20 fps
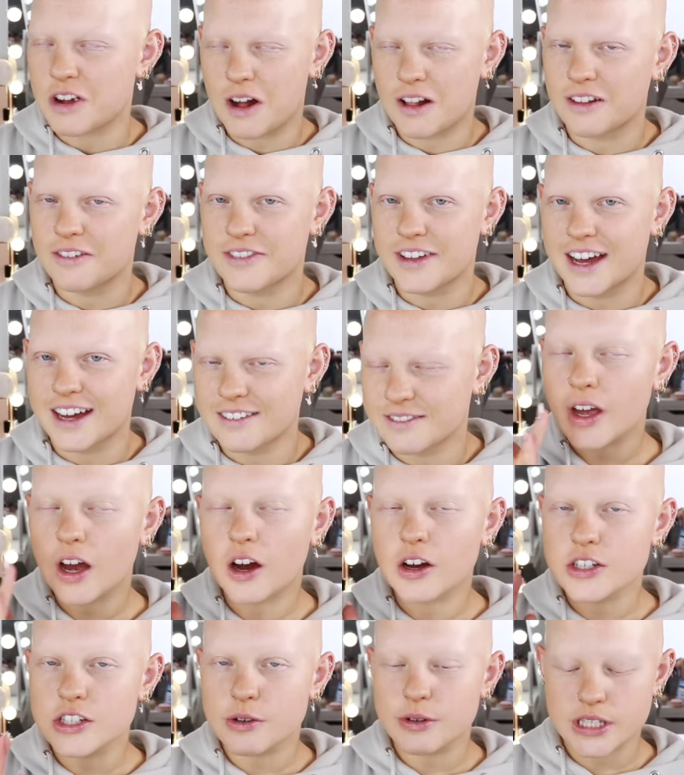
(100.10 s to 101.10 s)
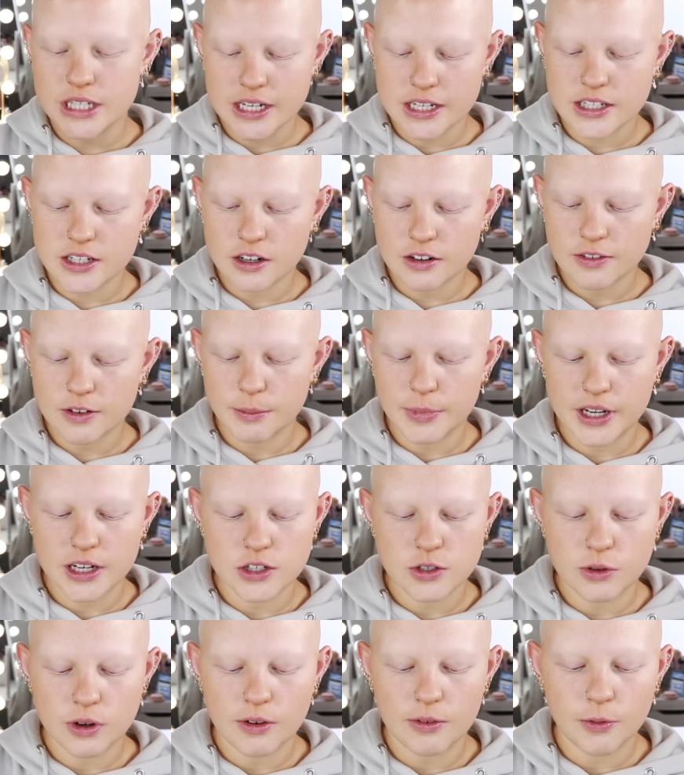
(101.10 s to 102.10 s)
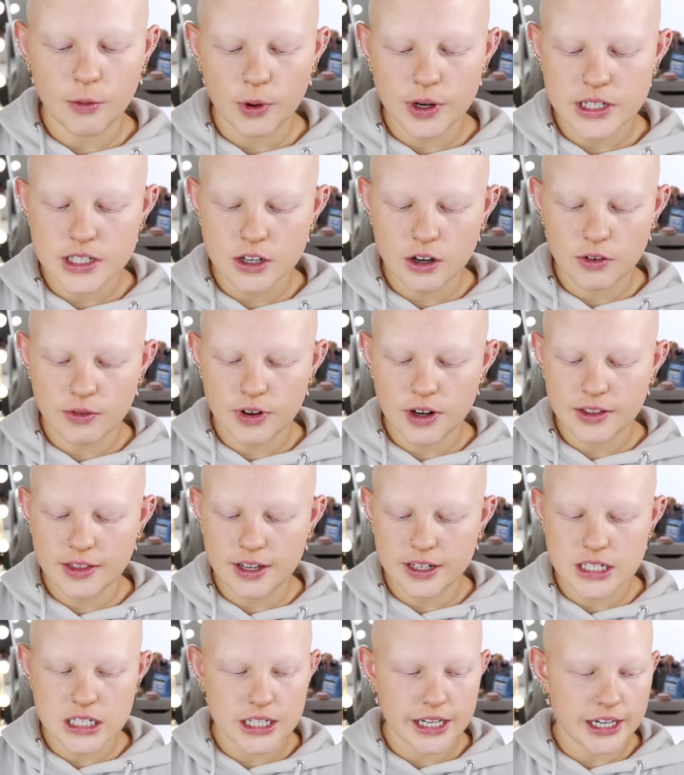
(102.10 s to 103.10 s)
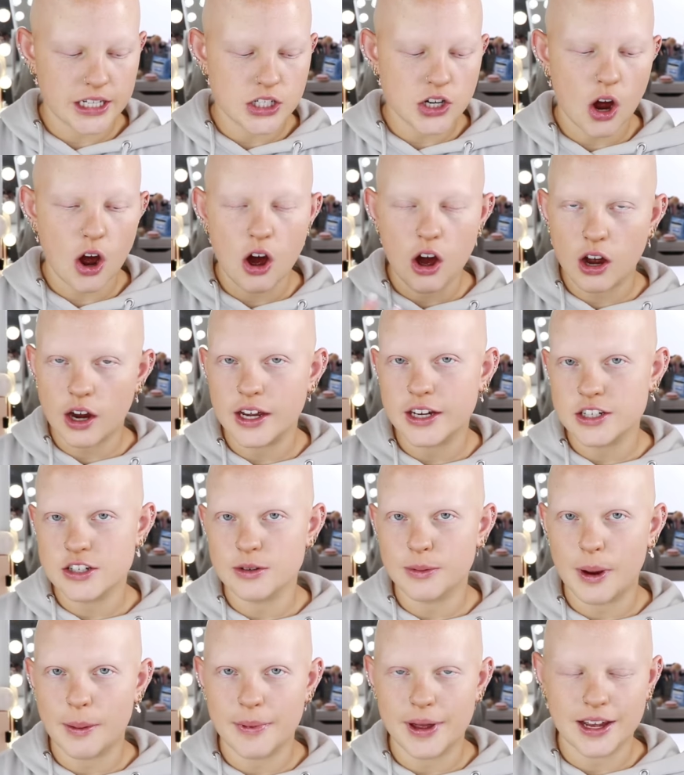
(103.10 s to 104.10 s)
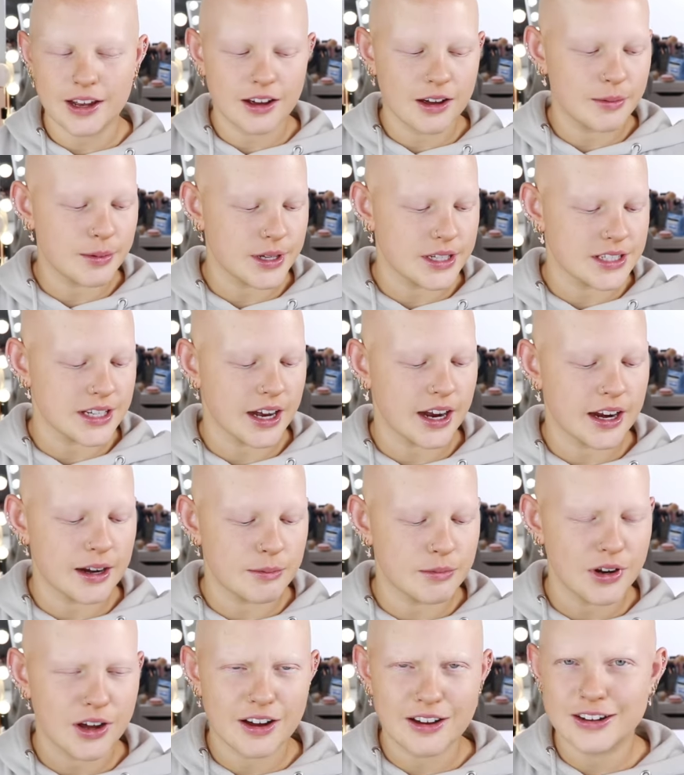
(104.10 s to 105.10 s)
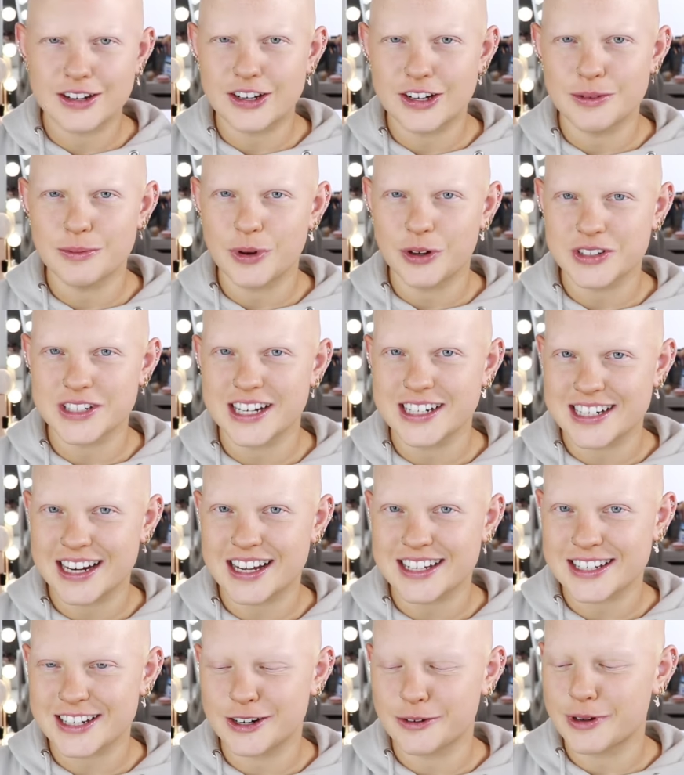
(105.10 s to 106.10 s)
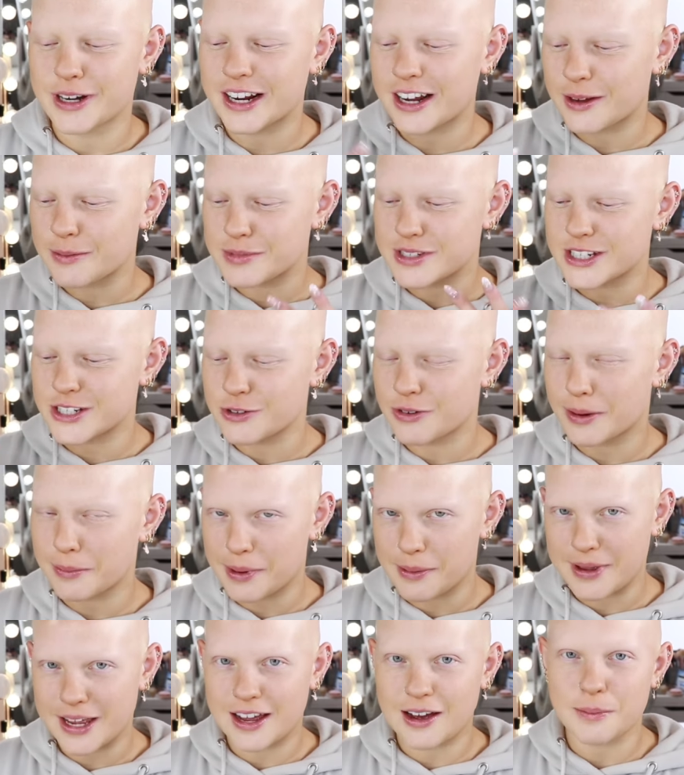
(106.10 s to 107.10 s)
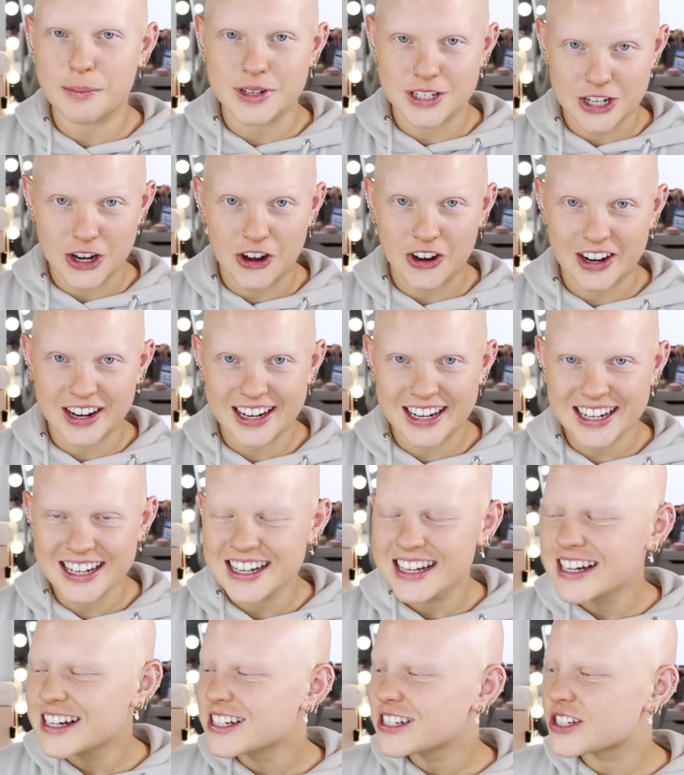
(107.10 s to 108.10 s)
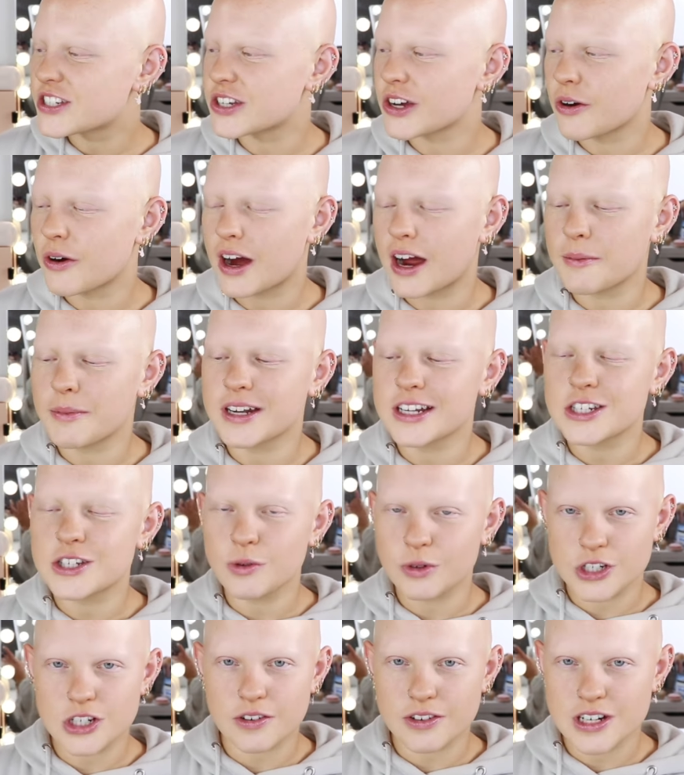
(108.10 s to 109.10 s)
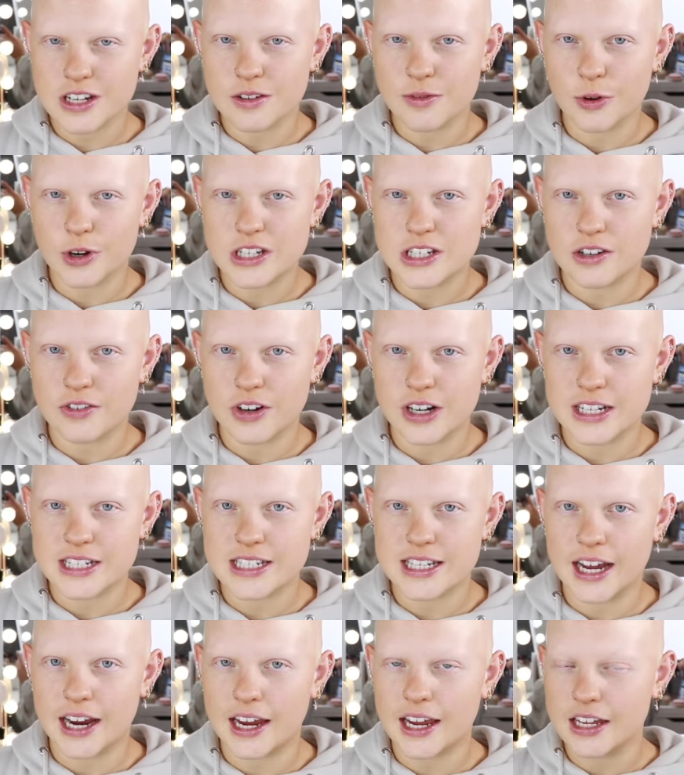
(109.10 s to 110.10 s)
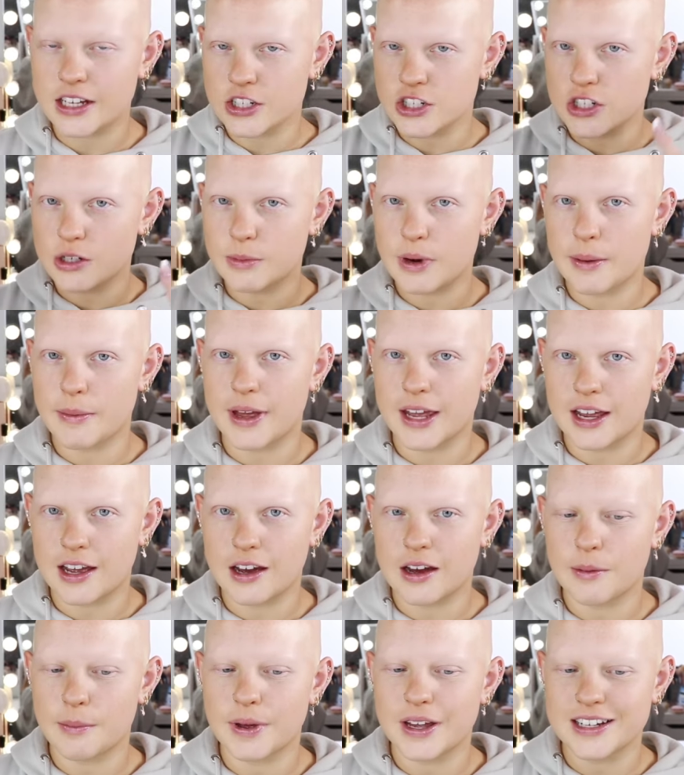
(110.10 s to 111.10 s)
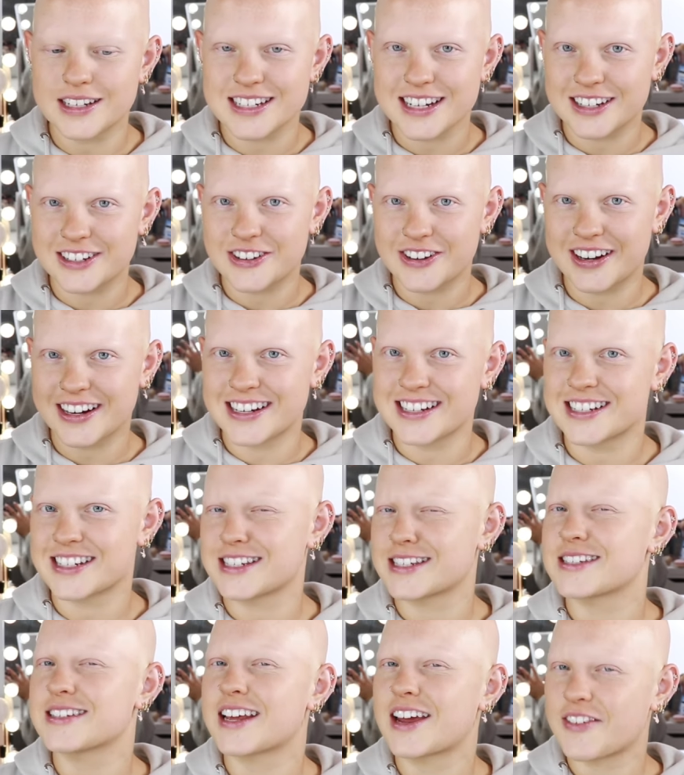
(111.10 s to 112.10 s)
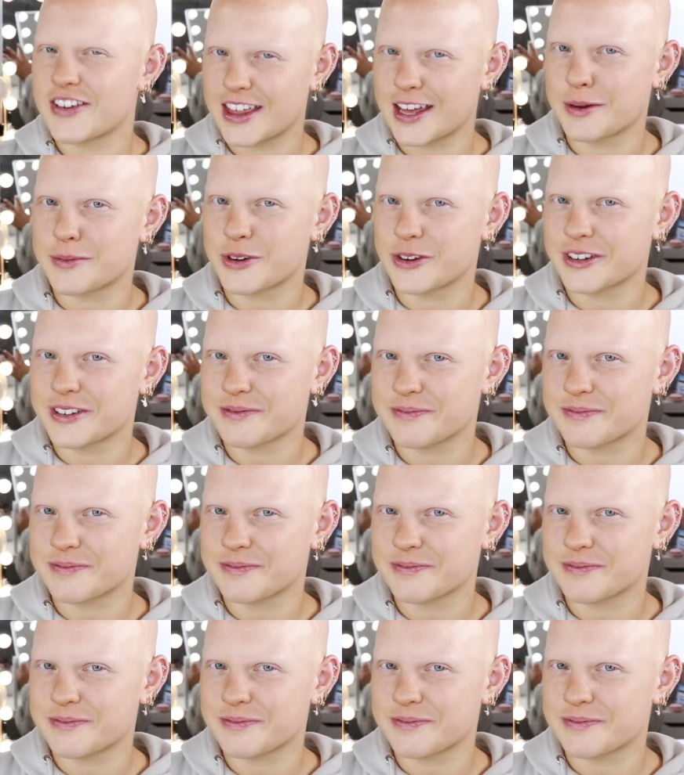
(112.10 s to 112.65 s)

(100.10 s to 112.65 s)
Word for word: all of that. Also, it's easier for me to do a voiceover than to like talk and do my makeup because I am not a good multitasker when it comes to doing my makeup and talking. So I'm gonna switch over to the voiceover in a second, do my makeup, and tell you guys everything I'm doing.